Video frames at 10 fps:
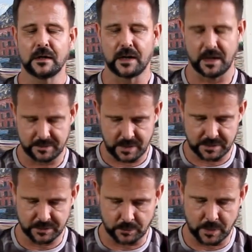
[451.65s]
And then
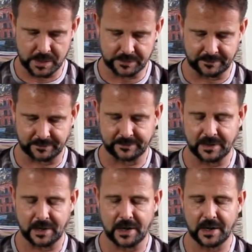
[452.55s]
you'll want to
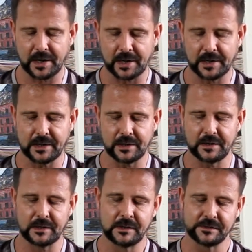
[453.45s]
tie
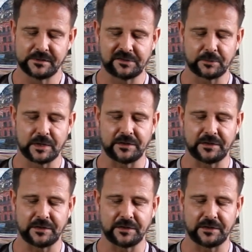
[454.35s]
this one.